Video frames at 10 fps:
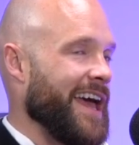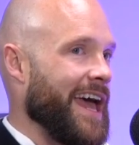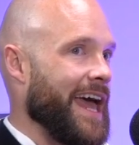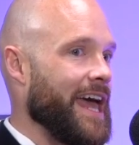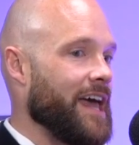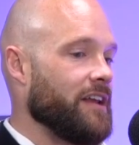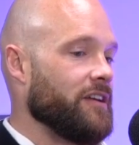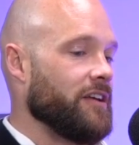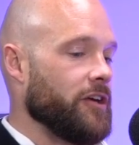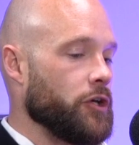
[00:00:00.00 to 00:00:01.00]
And
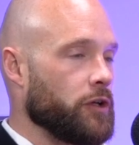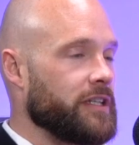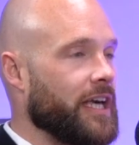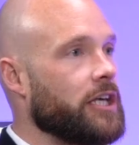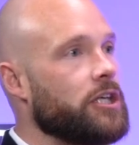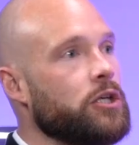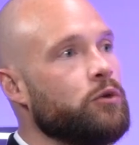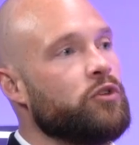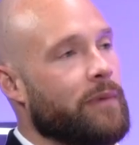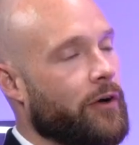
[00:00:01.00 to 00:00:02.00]
you're looking at huge
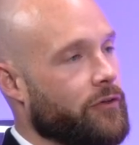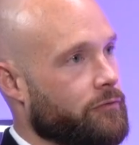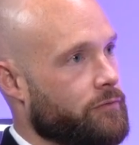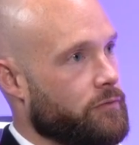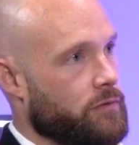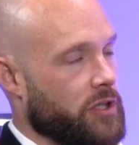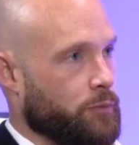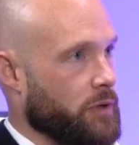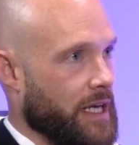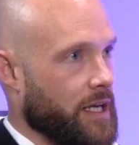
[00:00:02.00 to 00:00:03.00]
amounts of
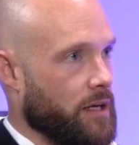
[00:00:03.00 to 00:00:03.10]
disparate data.